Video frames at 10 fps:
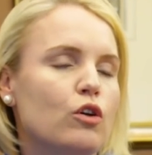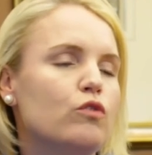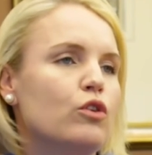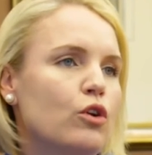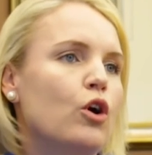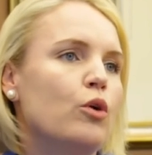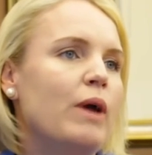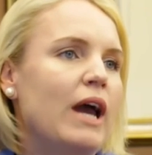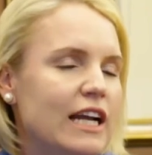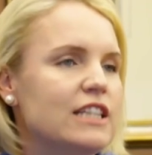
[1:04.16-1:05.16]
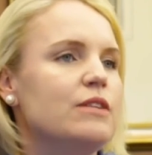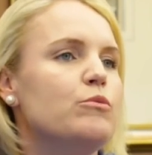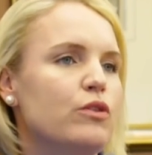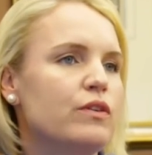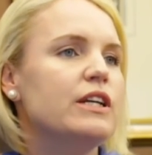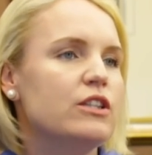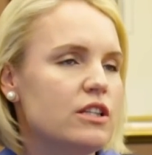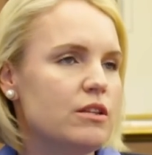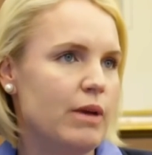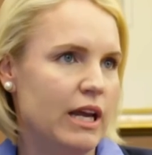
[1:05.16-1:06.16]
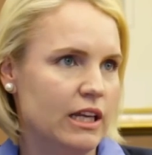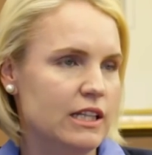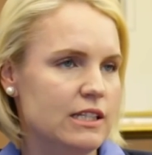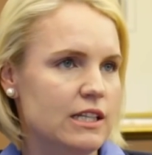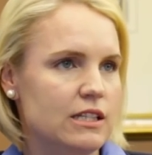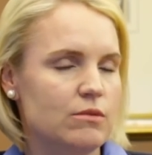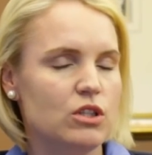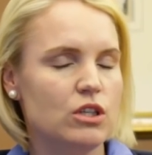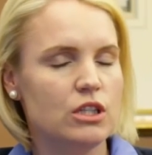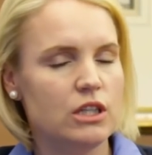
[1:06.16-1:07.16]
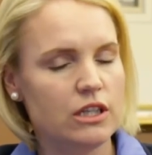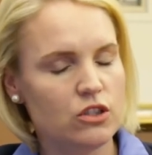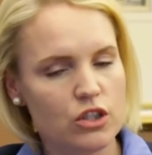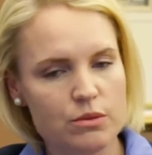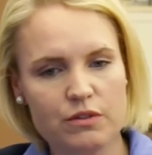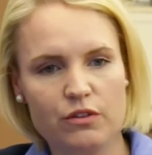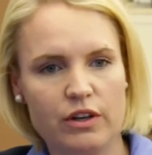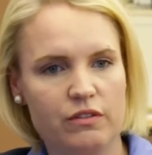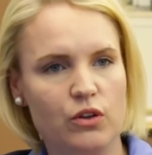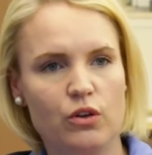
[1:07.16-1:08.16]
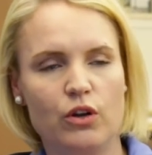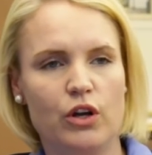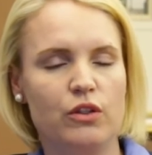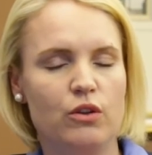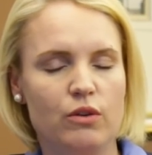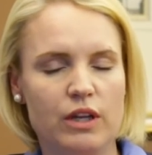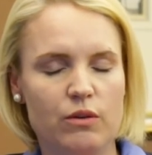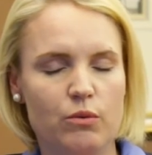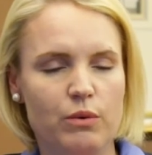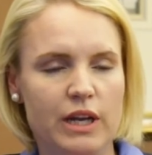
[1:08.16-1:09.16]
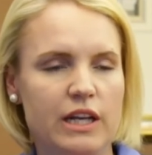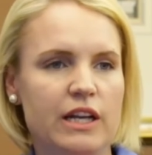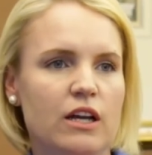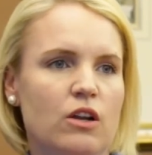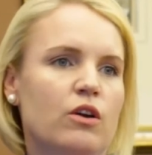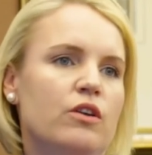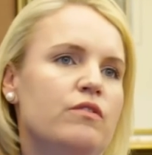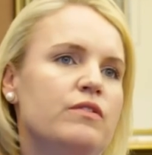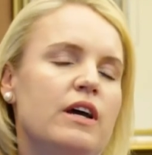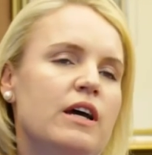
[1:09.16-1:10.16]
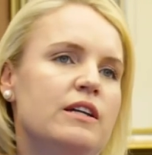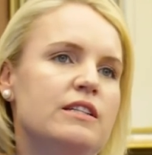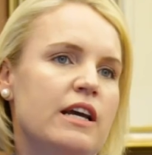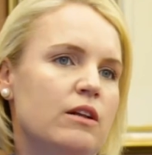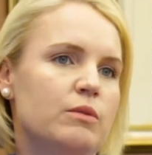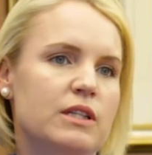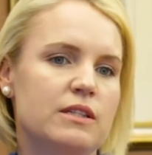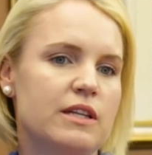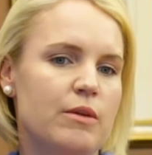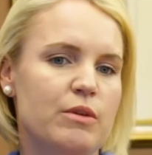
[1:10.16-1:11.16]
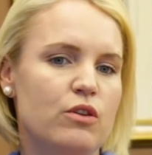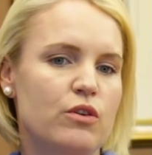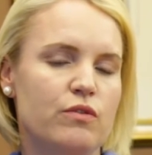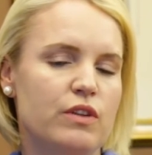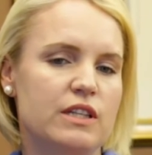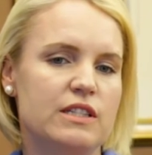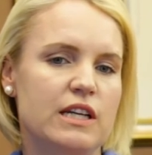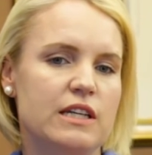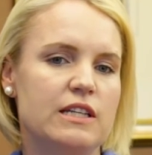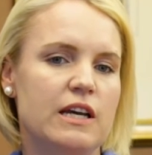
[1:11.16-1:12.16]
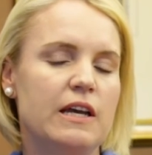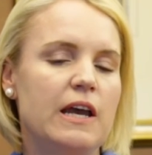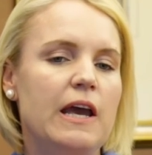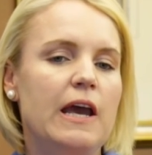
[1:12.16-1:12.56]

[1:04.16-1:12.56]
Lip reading: of the globe actually moving into the banking system. So in terms of revenue growth, you get really a lot of tailwinds coming through for the sector.